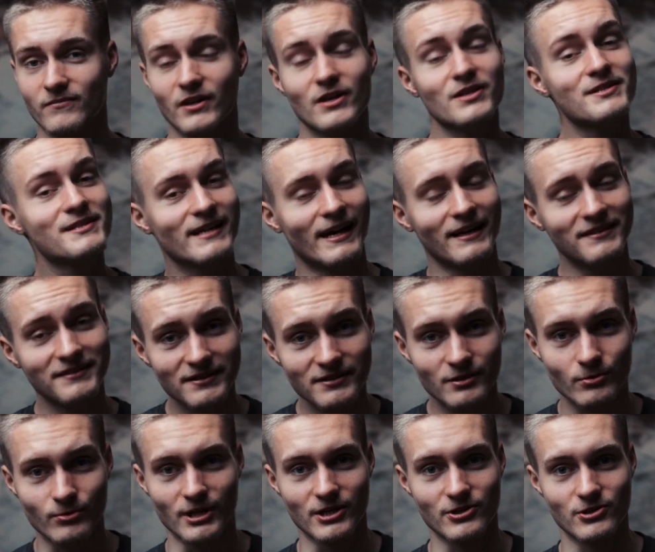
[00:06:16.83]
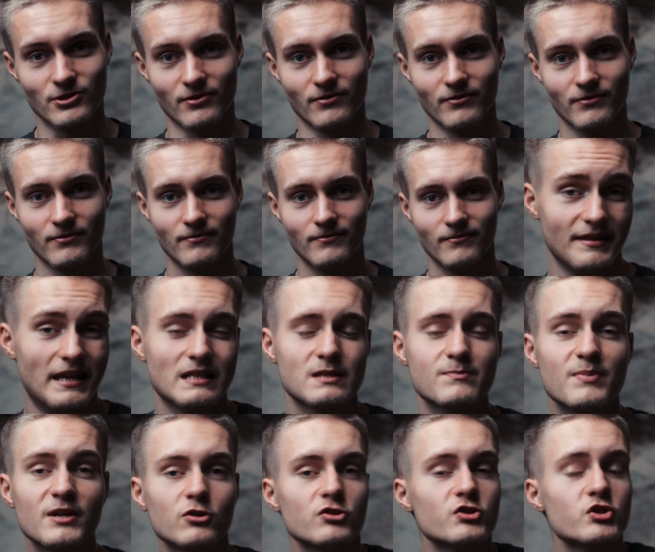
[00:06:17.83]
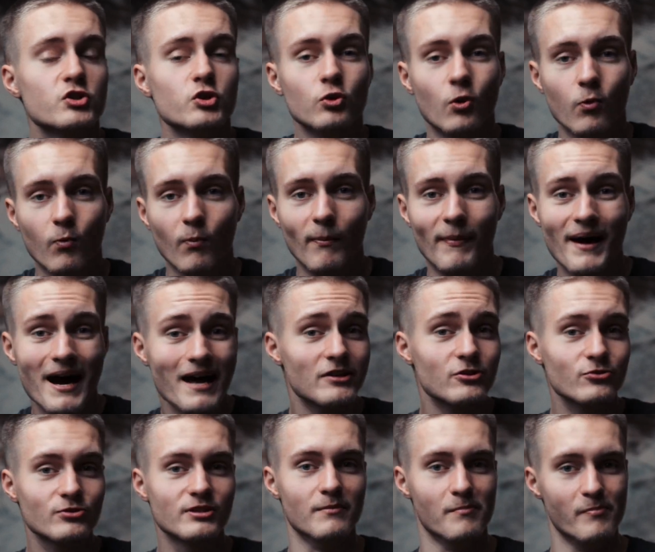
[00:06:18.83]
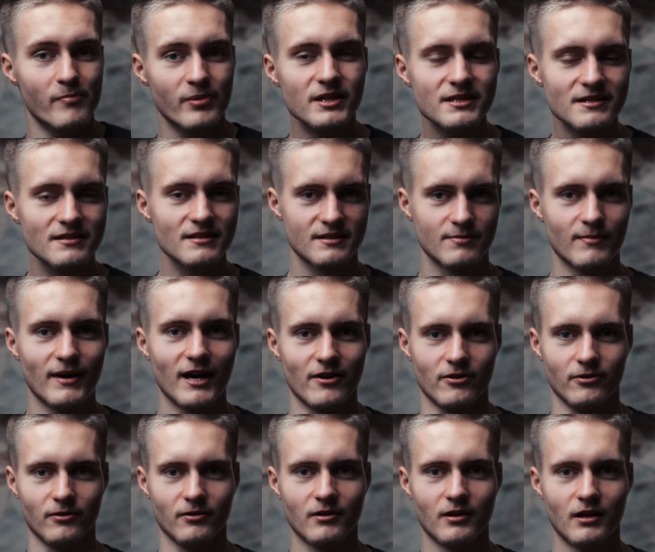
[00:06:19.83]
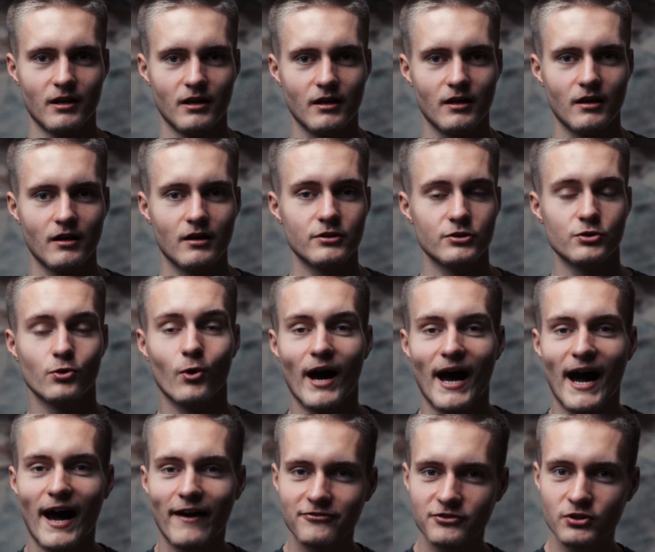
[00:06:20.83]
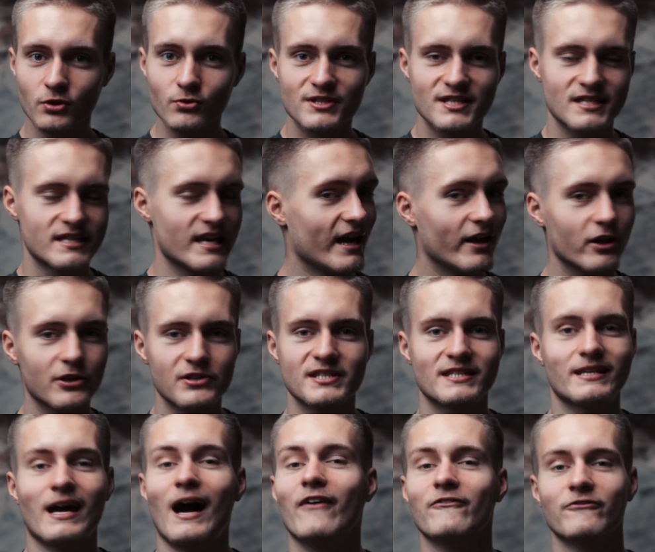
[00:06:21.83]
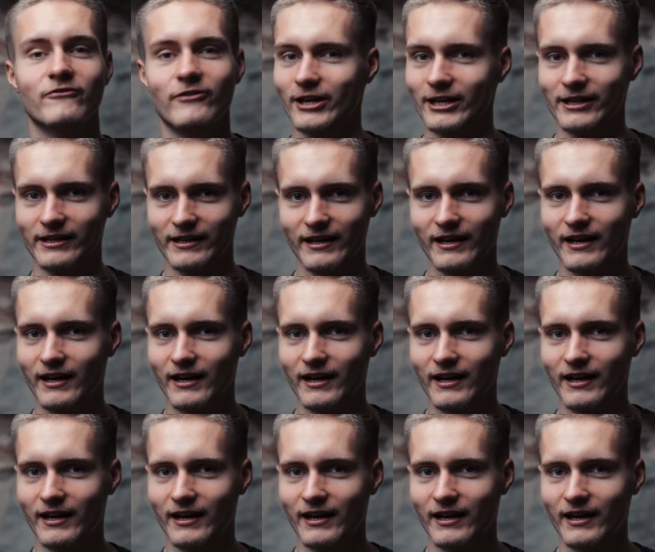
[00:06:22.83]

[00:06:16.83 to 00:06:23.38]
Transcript: It's content creation. That's because no matter the business model, you have to sell something.